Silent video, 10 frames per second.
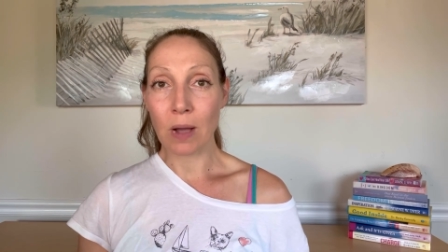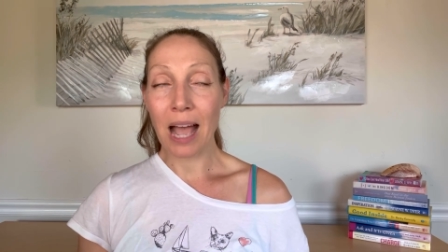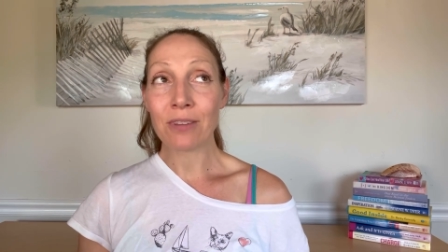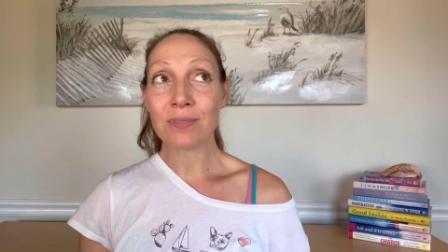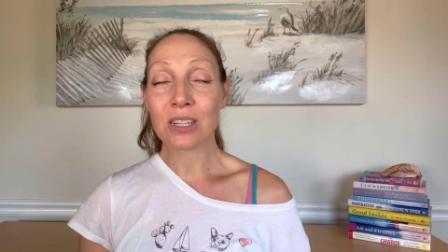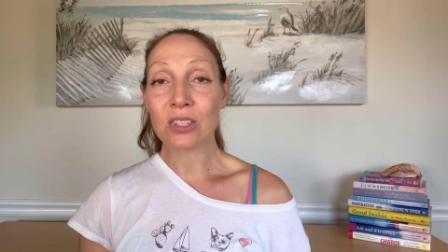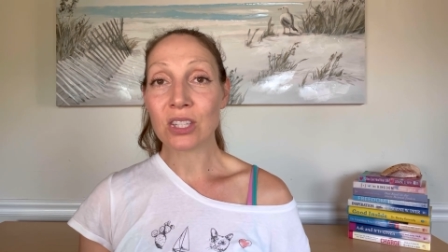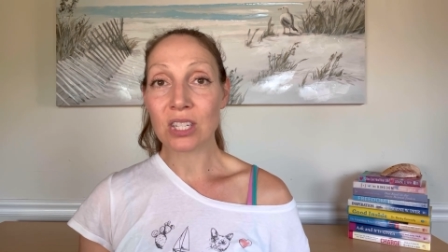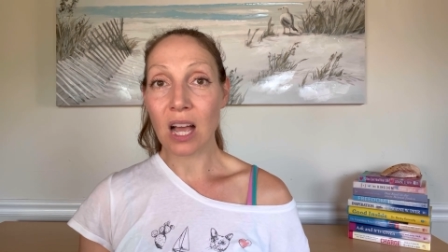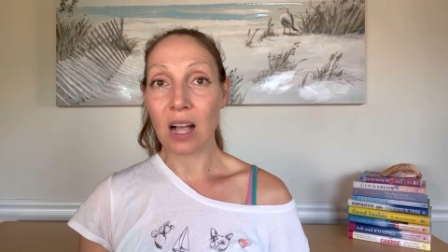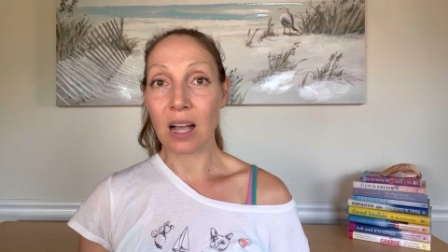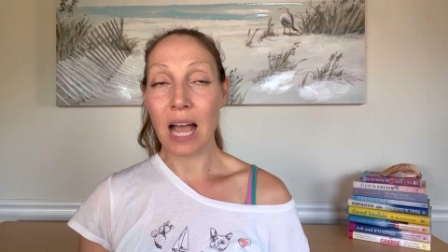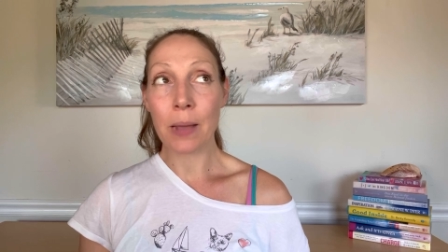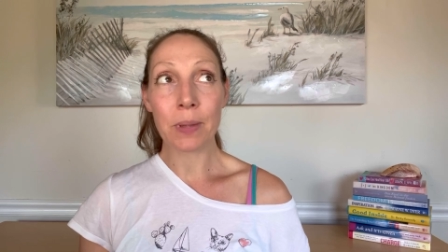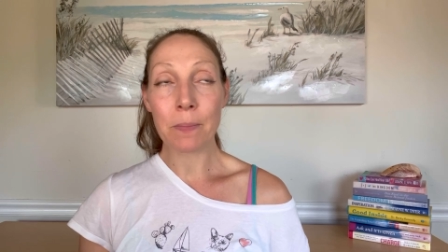I feel stuck.
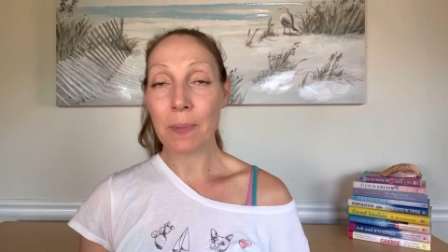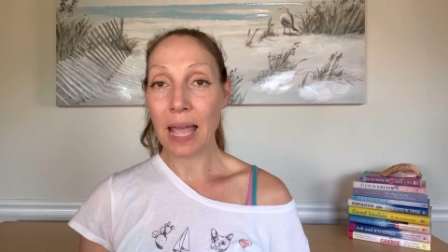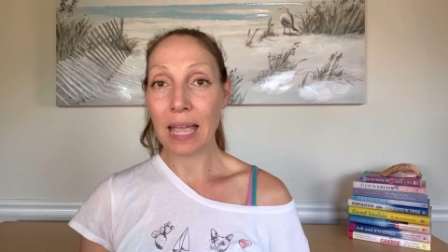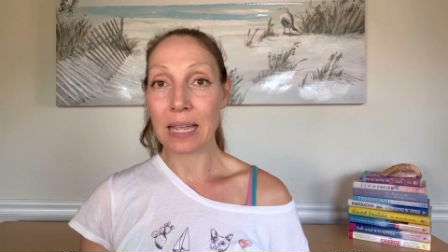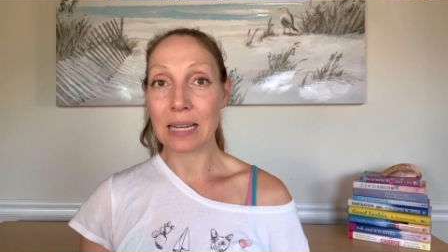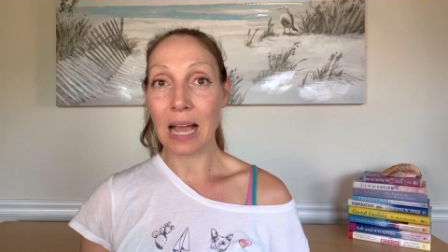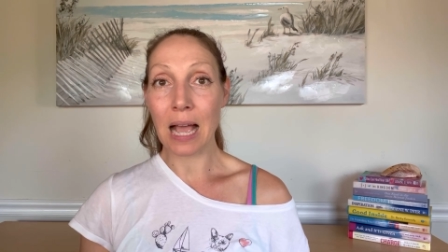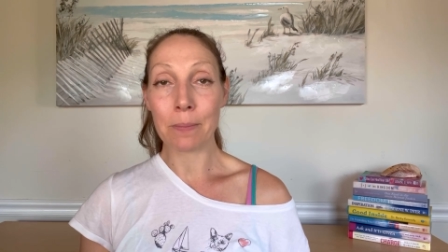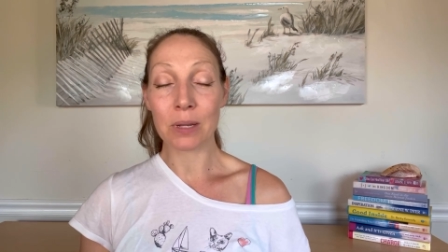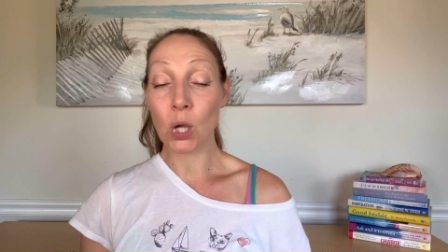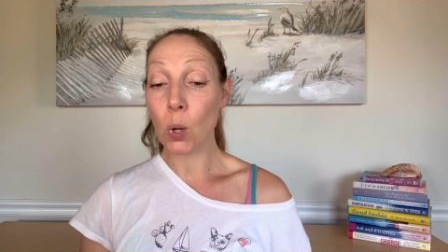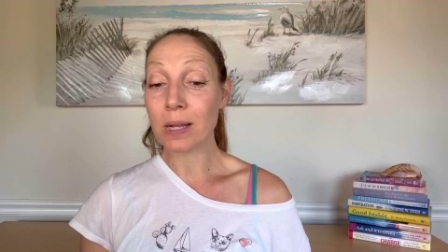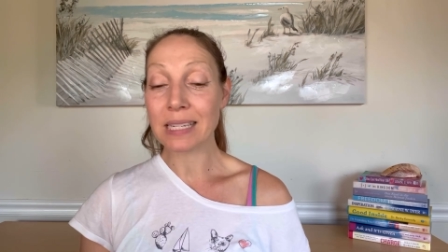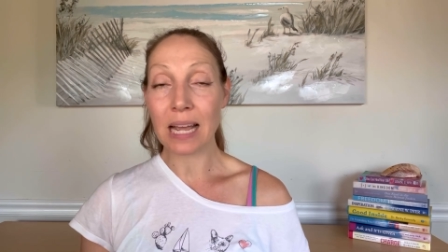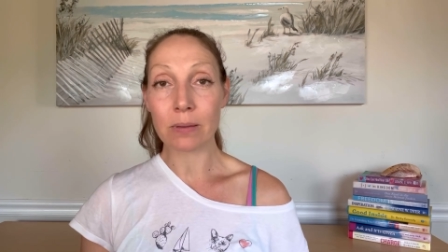I'm in pain. I'm
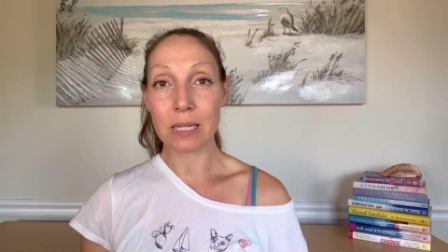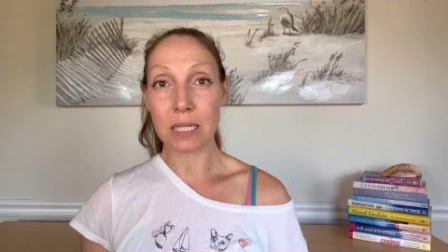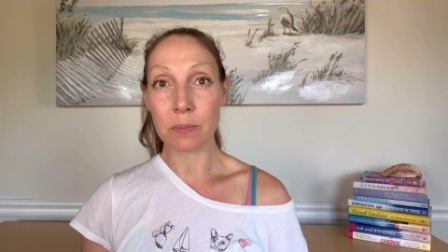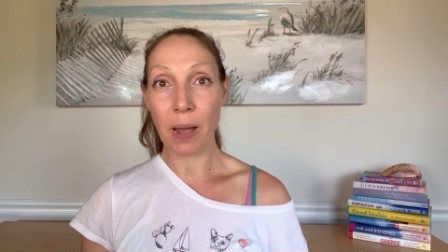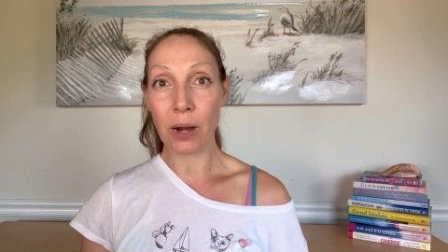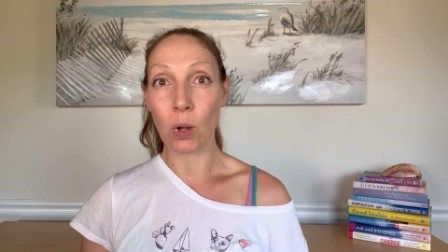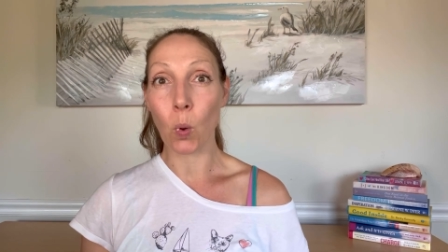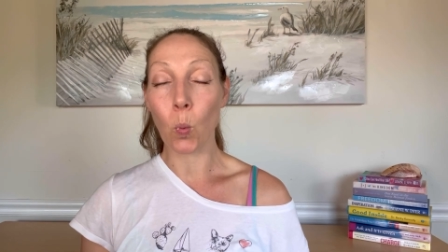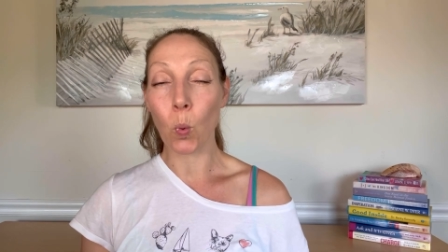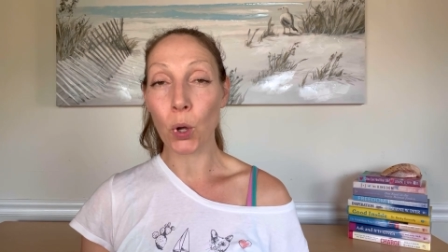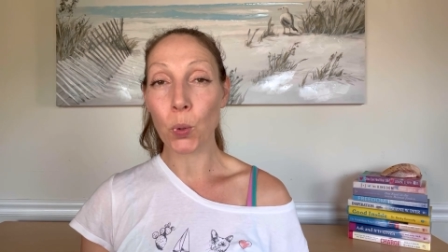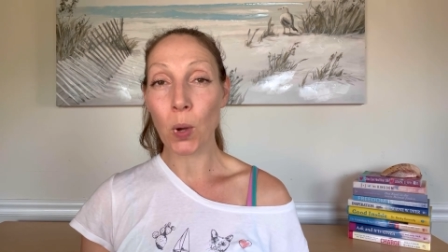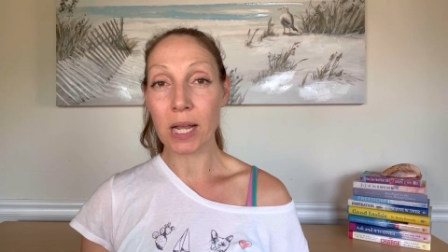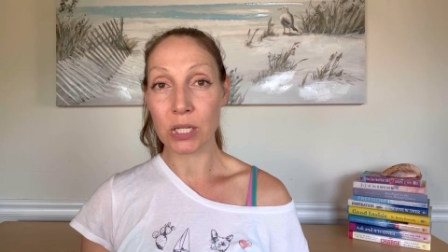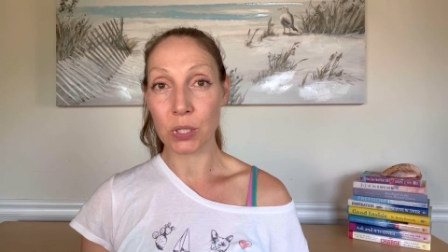going down the spiral. What do
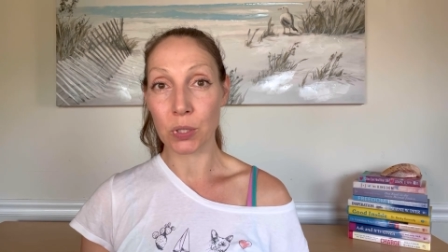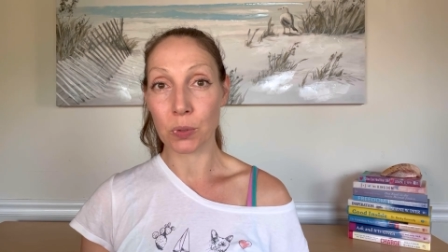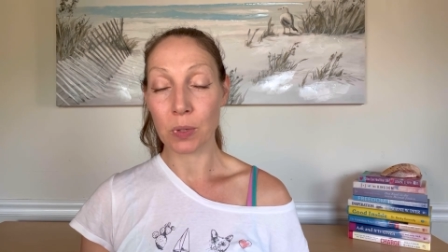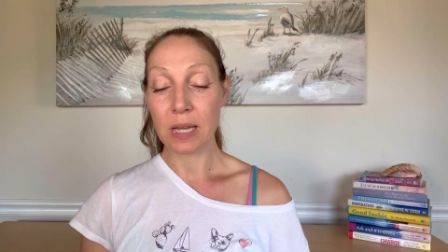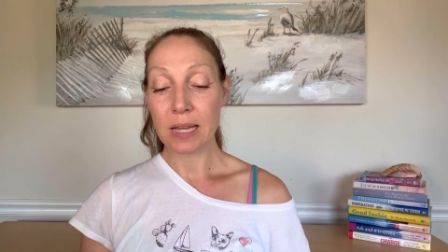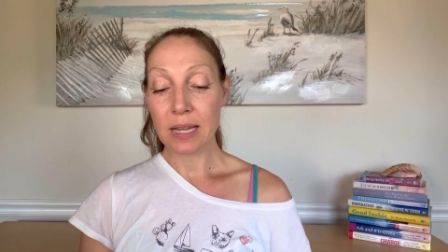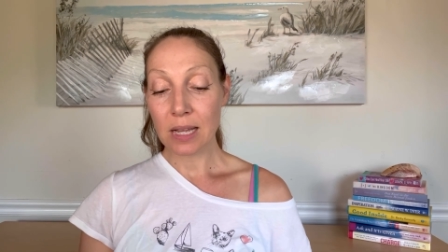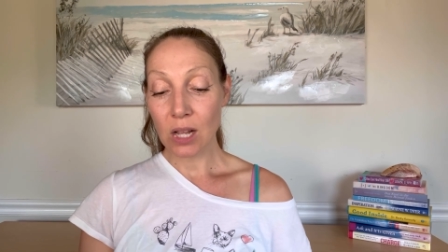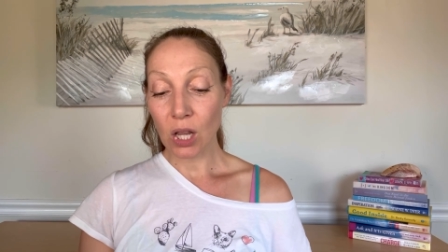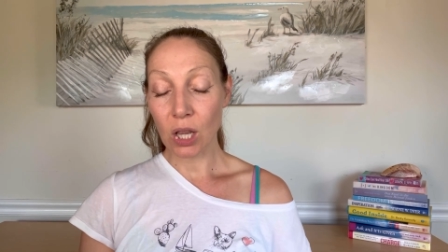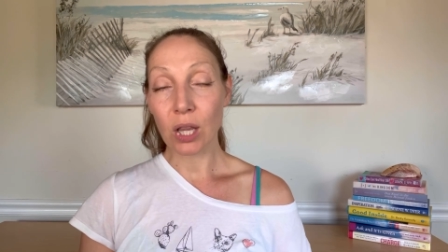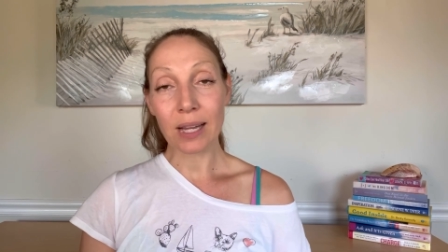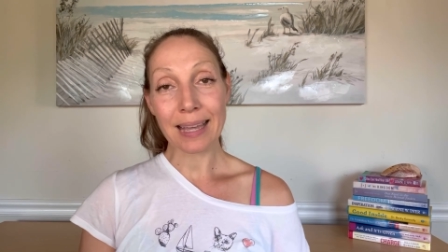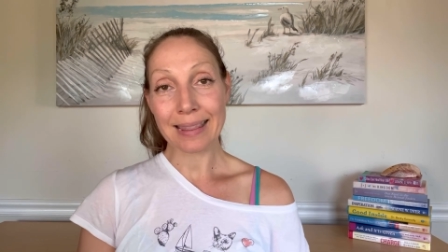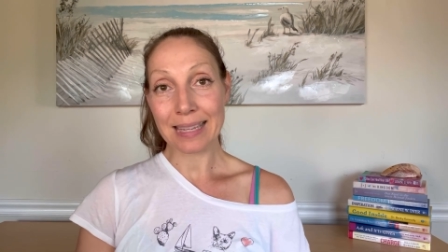I do?
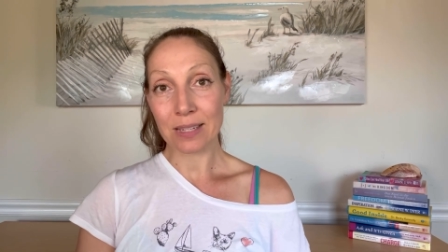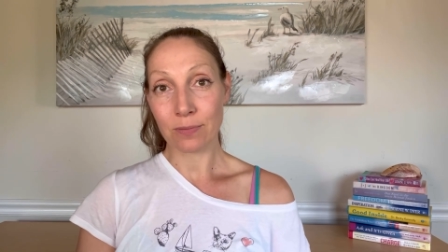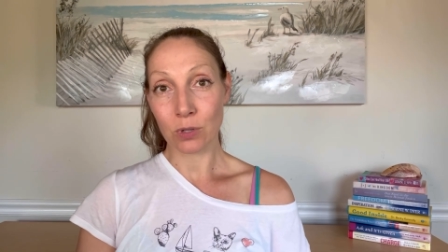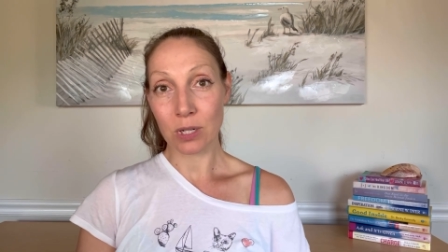Look at these 4